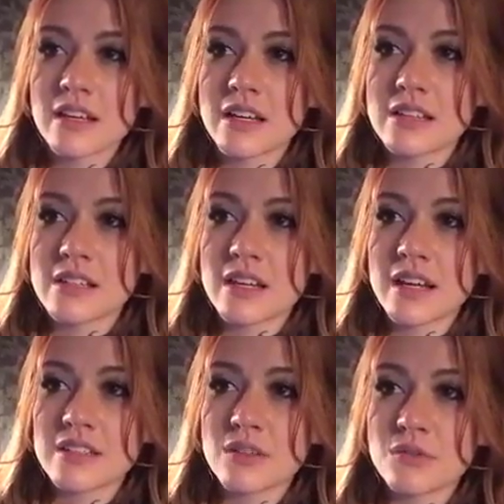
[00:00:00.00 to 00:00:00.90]
and then
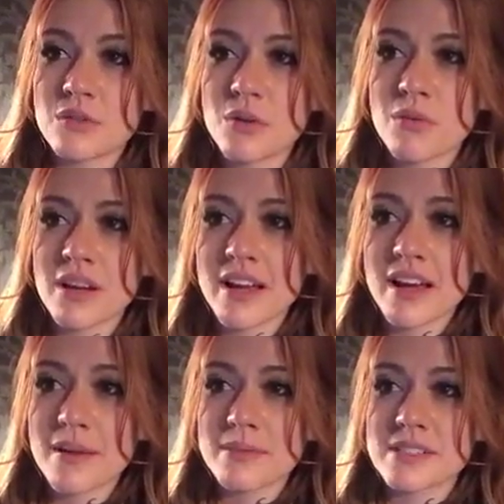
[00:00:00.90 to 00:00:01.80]
I don't know what
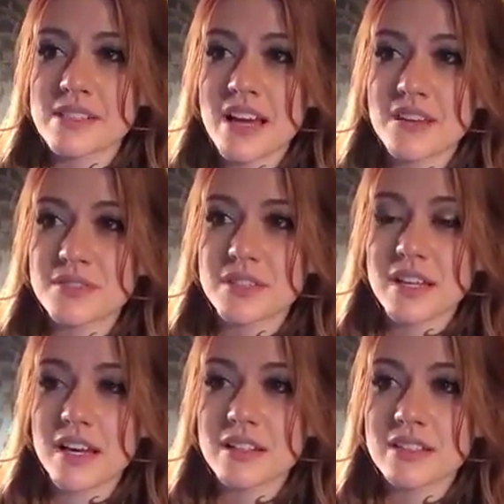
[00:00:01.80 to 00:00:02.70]
happens after
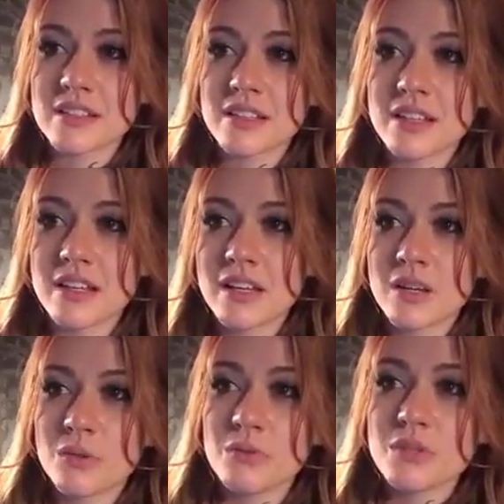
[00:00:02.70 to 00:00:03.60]
that.
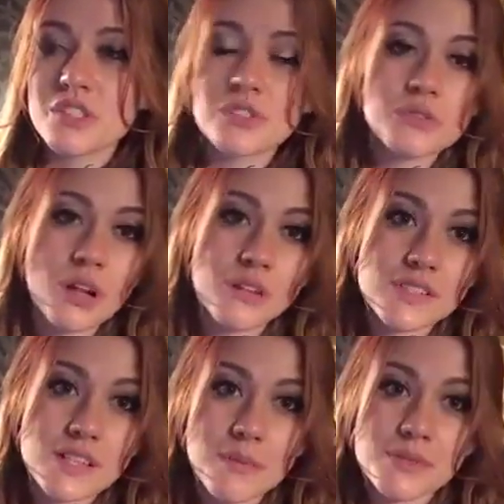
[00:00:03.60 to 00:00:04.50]
When we shoot all
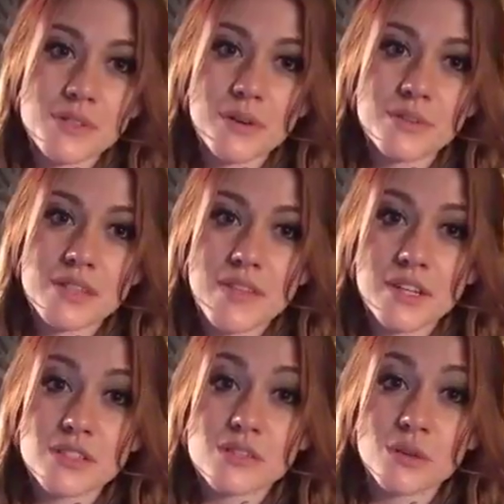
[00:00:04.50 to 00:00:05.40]
these episodes, and
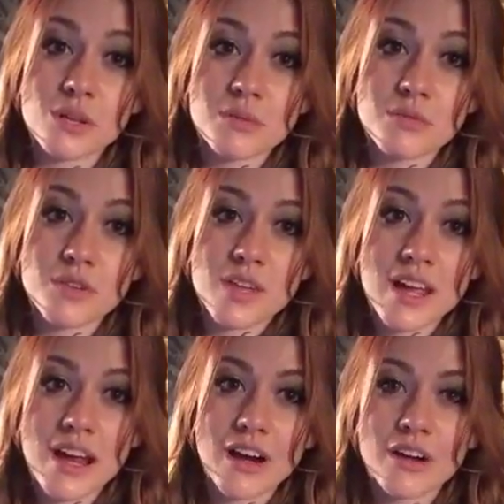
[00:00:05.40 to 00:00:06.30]
then it's so long before
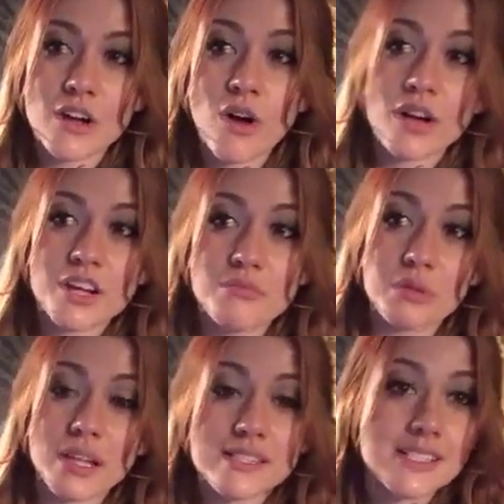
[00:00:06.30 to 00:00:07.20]
they air, it all kind of
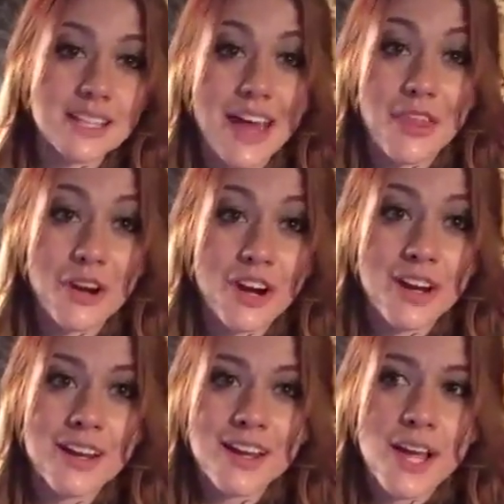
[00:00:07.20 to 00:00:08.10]
blends together.
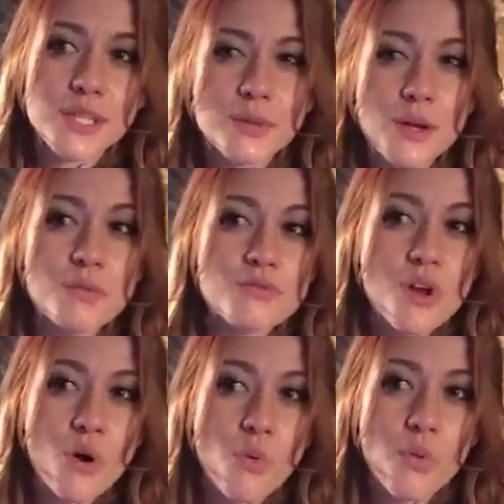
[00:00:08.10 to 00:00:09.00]
So I don't
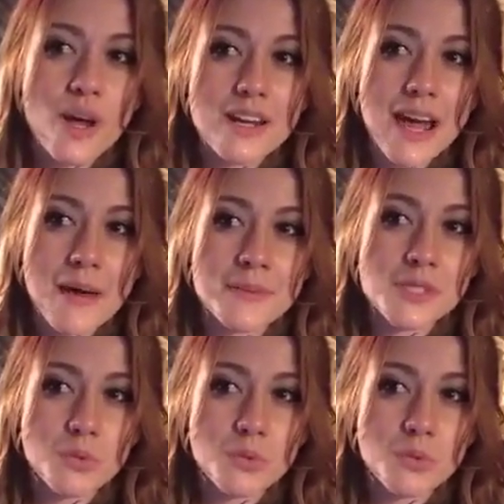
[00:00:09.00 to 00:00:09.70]
know what happens